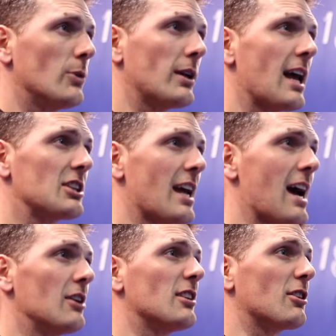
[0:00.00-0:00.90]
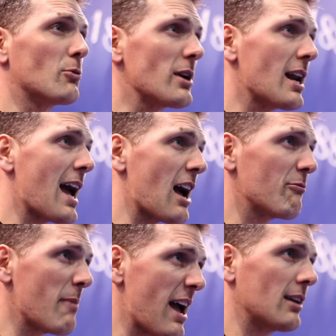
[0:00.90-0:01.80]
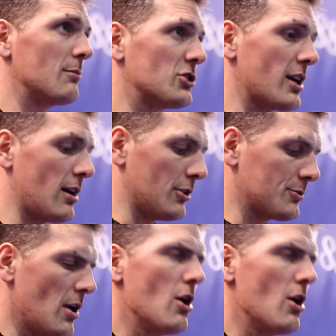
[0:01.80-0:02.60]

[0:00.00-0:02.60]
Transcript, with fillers: so it can actually house the three and a half Magnum shells.